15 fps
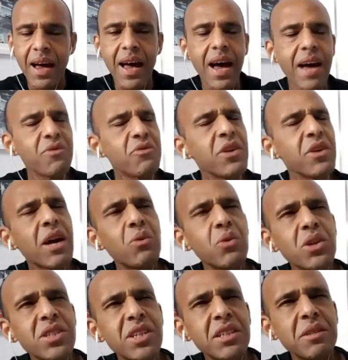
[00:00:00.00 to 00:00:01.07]
I think I
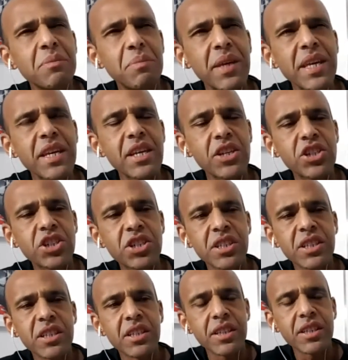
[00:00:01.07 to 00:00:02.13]
was at the beach.
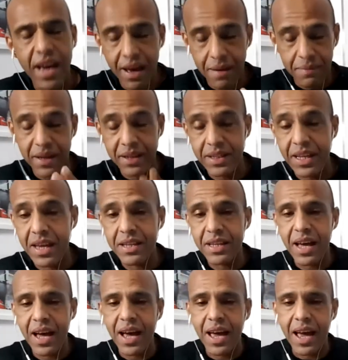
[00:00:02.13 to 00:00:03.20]
Yeah. And then
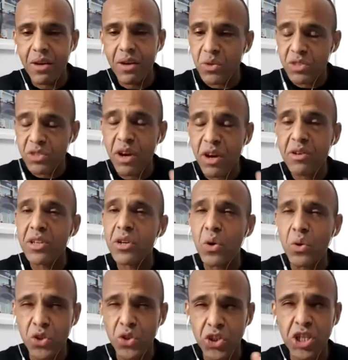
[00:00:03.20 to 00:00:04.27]
I was very
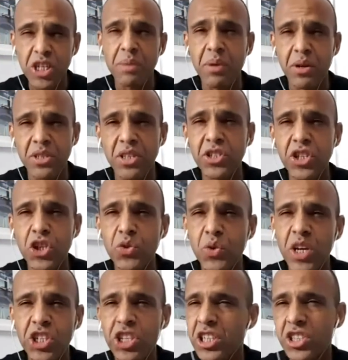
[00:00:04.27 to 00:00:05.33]
concerned about the
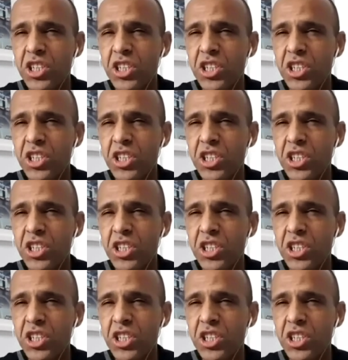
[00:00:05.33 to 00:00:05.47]
situation.